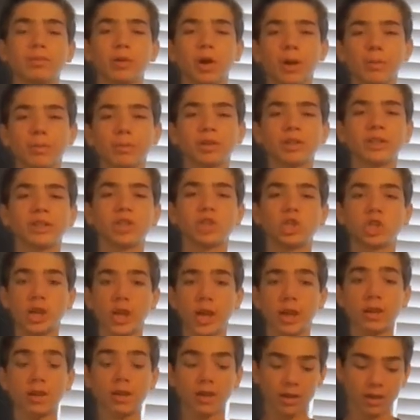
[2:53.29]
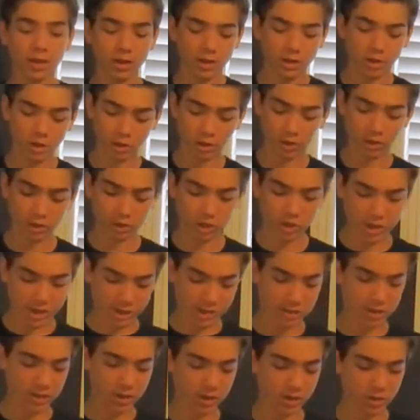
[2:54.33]
properly shed during their
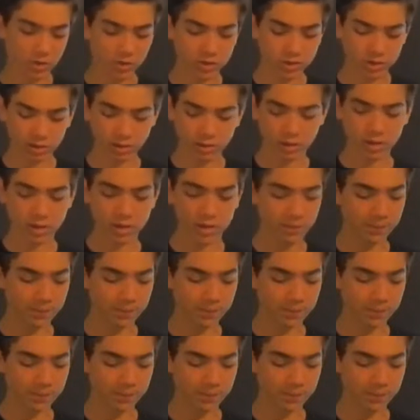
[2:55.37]
shed cycles.